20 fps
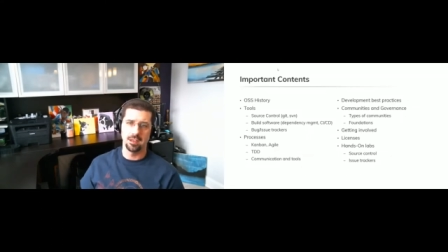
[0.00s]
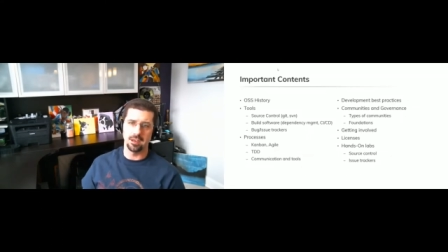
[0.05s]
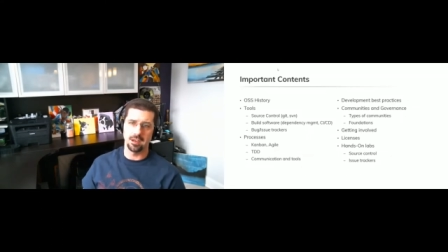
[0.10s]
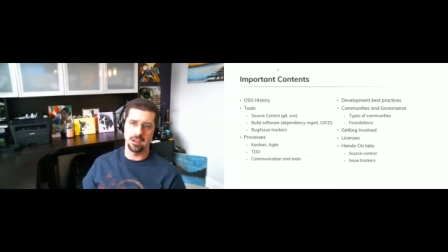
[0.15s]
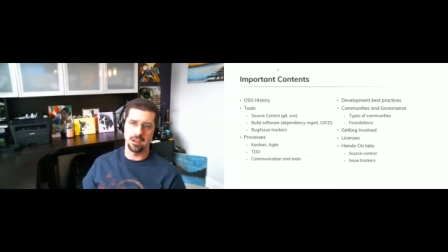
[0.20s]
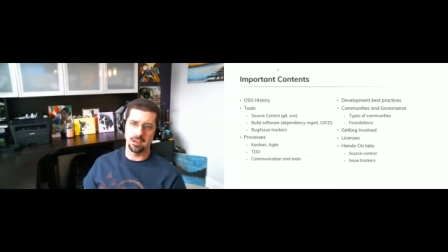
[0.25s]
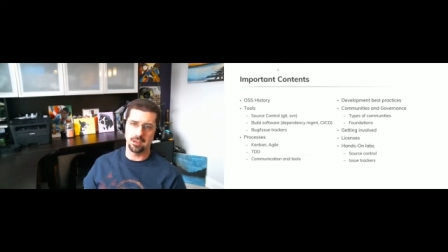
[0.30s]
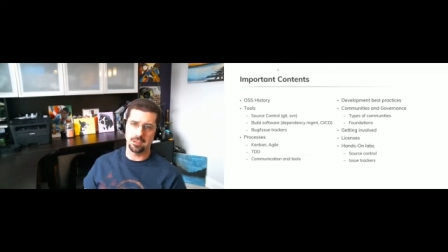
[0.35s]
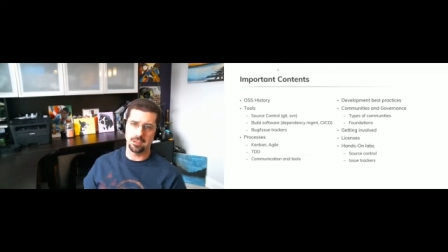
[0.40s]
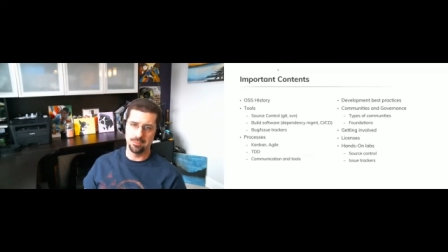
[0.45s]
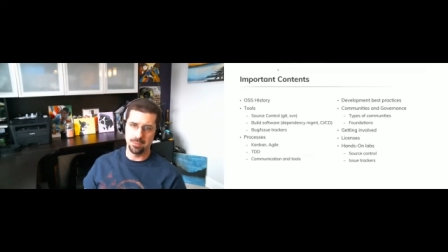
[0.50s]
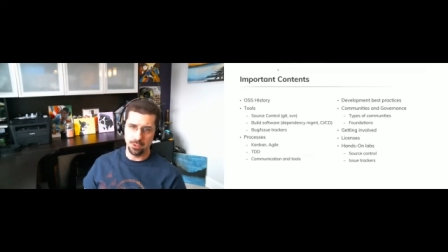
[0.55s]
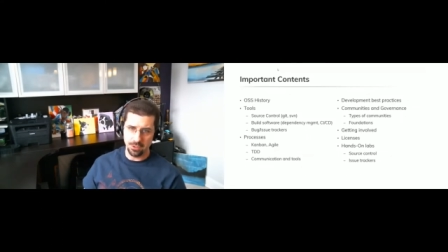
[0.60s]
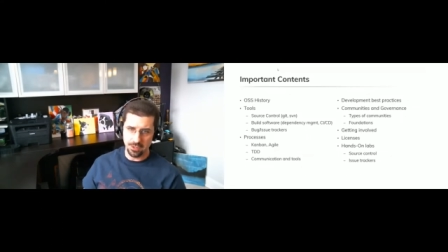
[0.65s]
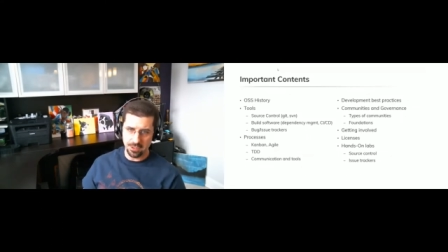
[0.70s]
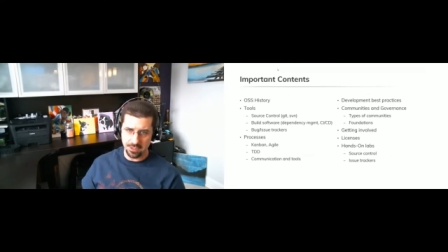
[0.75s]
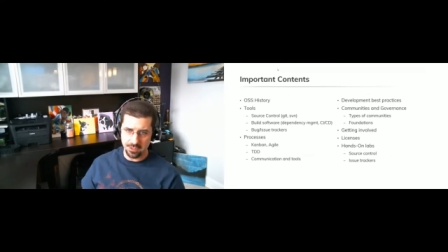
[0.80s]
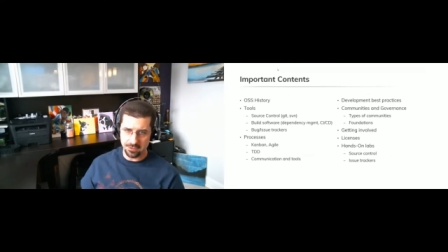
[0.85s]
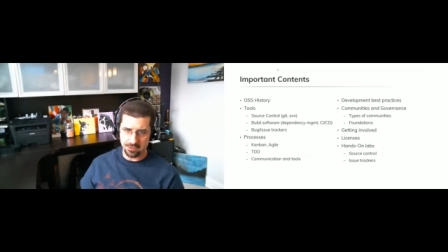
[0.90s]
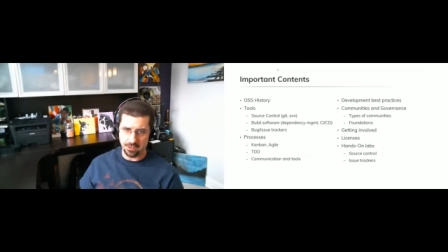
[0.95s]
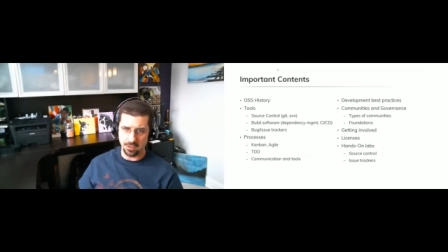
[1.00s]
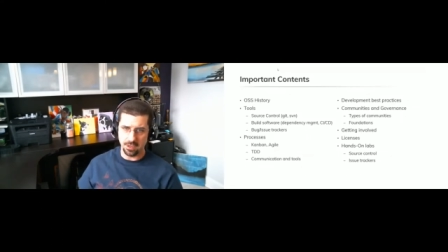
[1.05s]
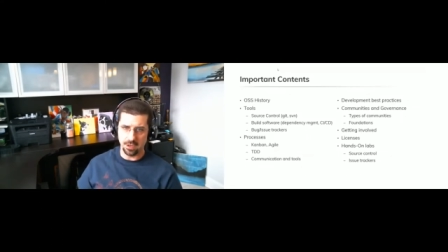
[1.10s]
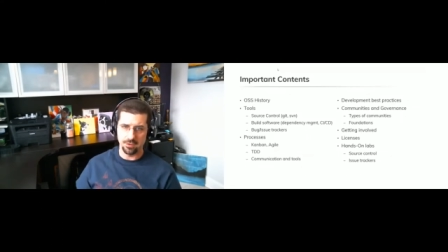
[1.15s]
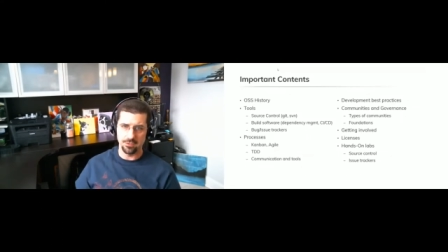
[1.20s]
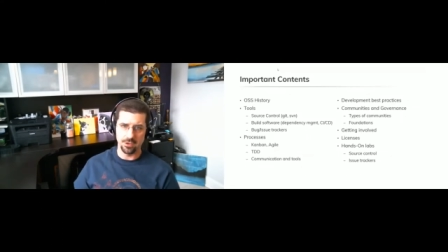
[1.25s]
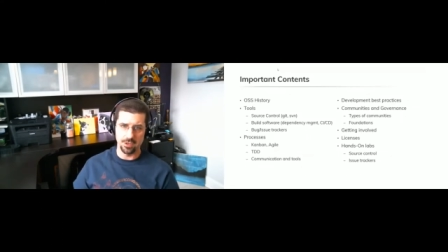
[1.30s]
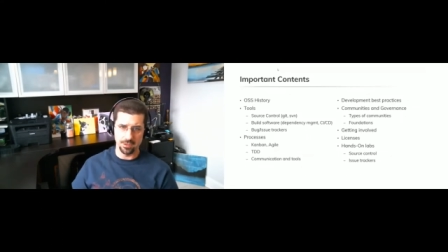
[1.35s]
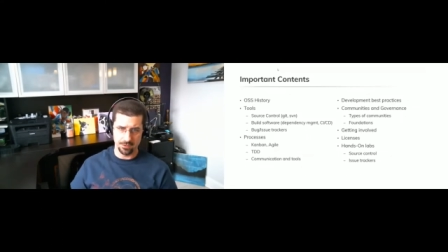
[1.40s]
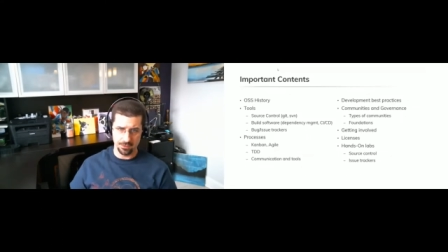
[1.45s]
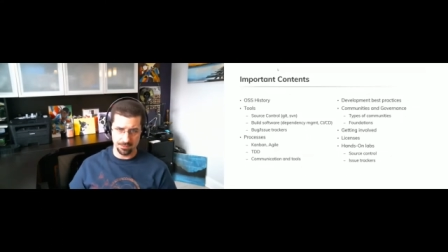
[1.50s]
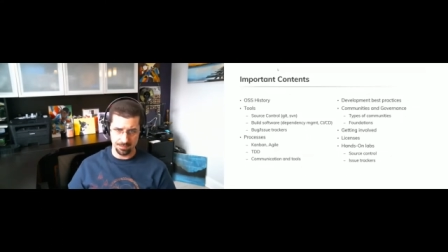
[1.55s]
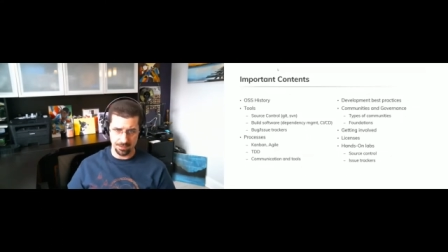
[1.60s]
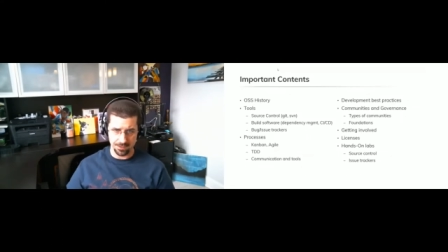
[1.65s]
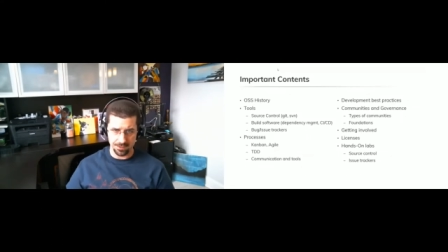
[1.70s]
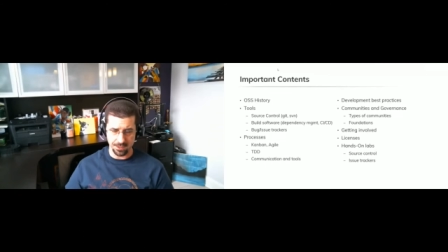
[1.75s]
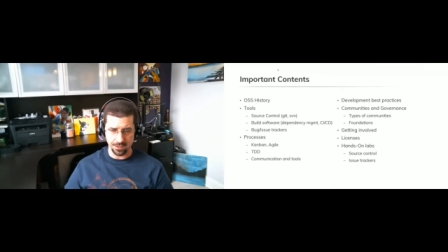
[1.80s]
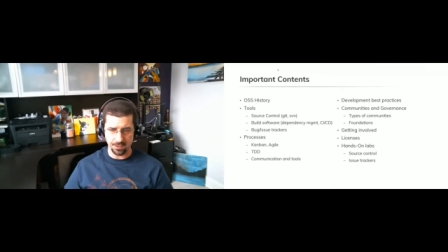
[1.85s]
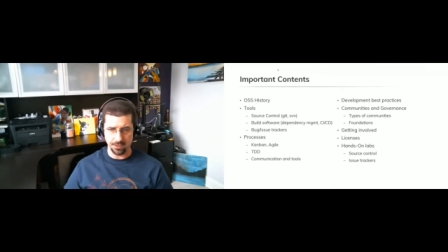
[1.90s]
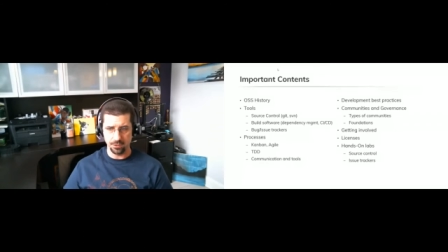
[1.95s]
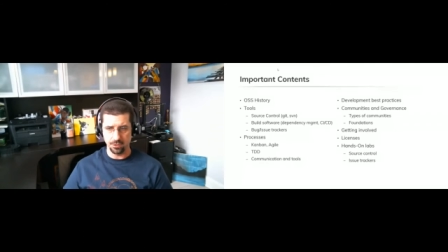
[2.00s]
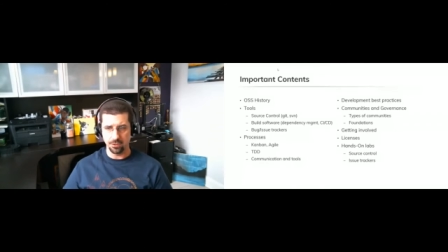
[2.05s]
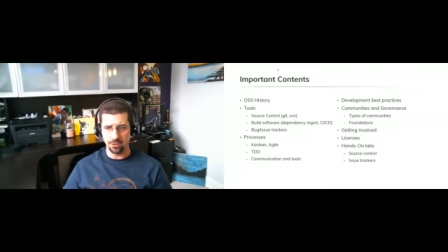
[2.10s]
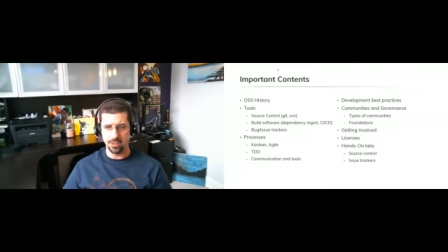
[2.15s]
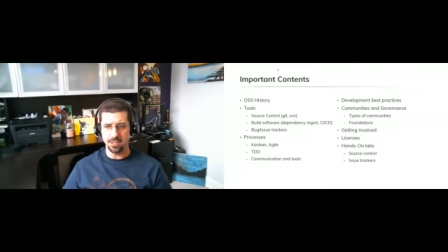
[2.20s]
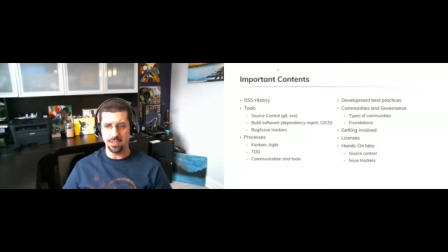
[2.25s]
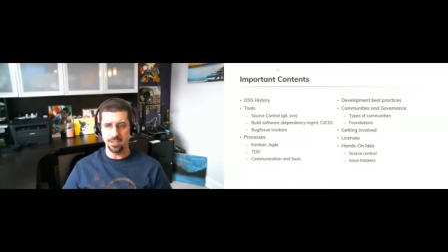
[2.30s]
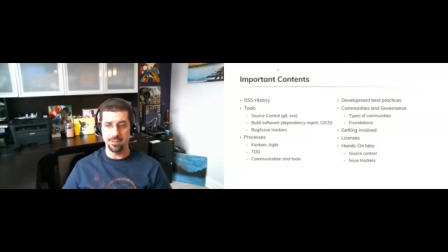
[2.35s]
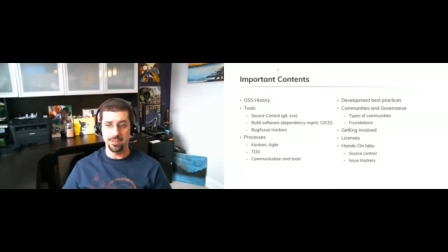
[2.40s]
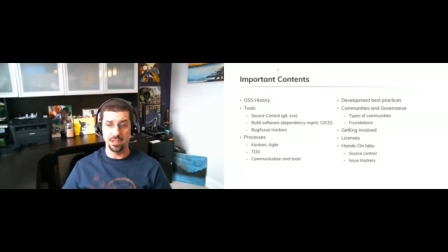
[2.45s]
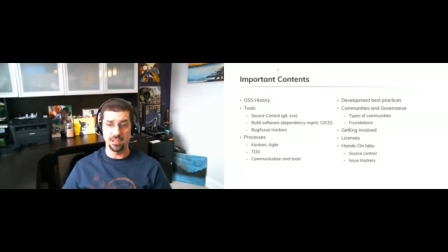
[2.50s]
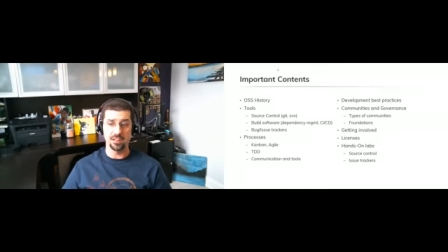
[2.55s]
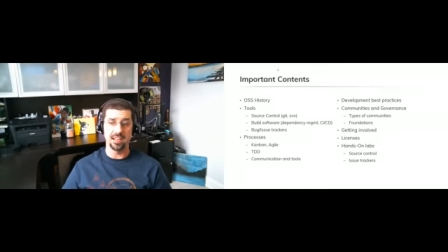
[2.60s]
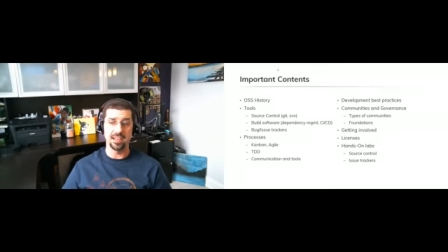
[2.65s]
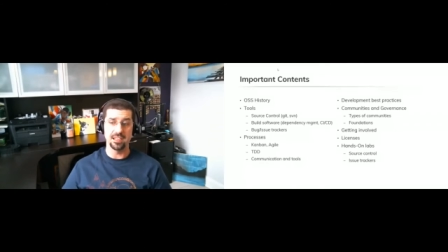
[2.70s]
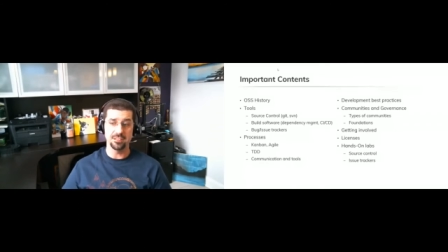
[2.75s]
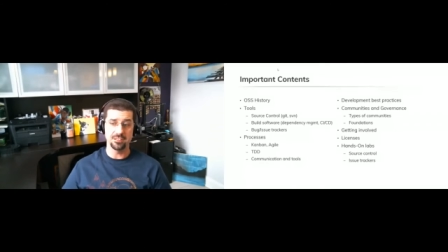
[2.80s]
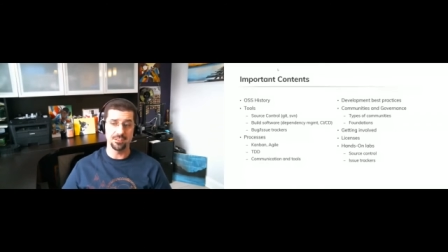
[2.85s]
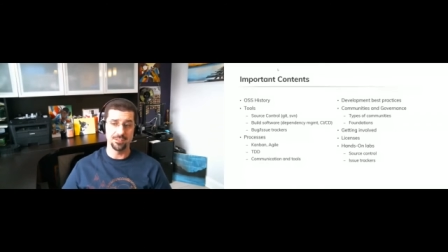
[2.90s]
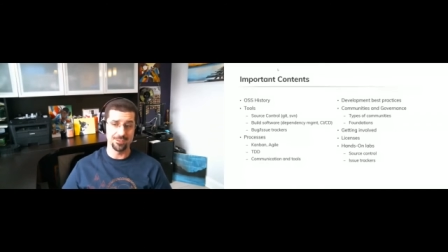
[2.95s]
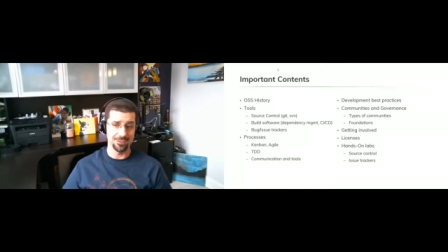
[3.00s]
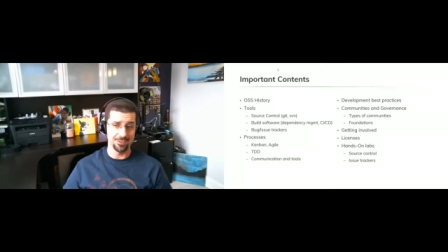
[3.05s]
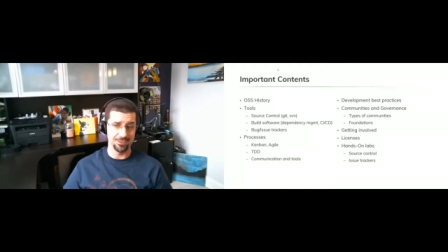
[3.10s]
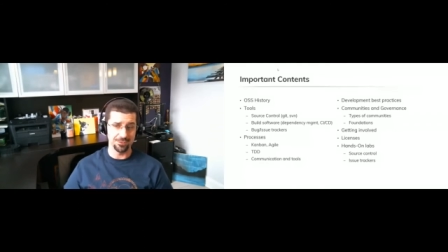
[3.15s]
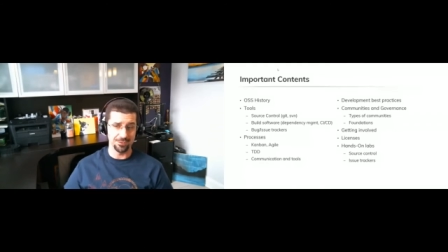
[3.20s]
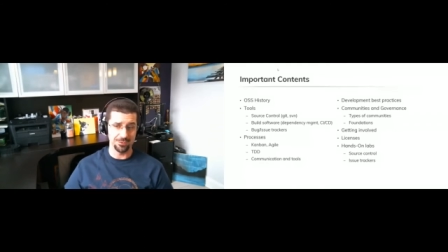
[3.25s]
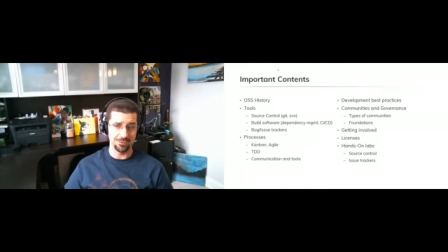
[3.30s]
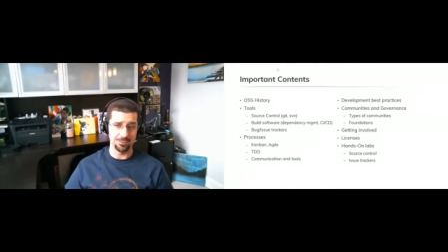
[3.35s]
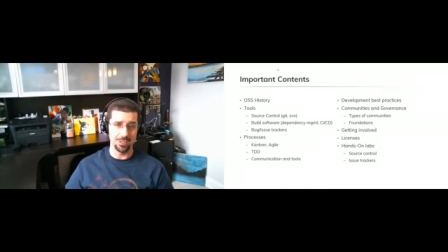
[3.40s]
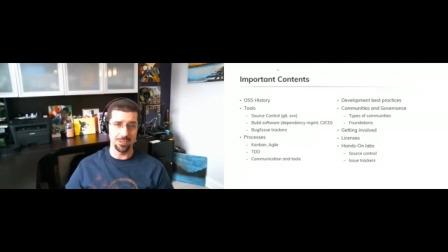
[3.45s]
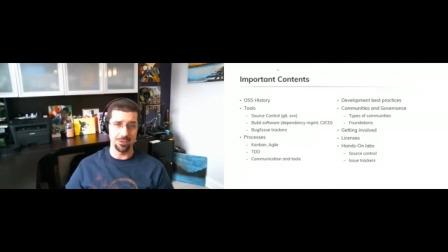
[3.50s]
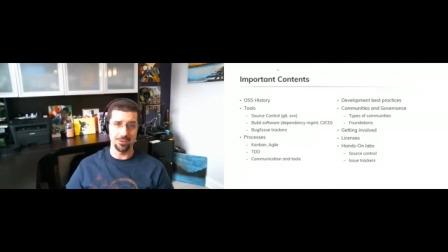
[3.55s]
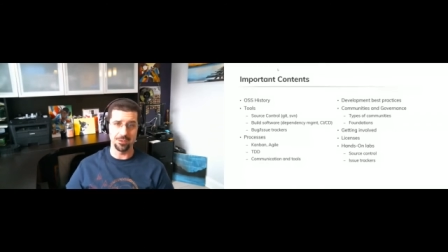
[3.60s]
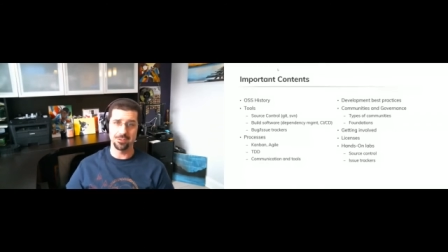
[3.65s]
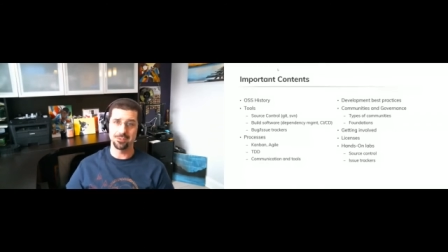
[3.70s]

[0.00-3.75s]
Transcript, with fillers: uh, communities and governance, particularly, and then licenses as well, the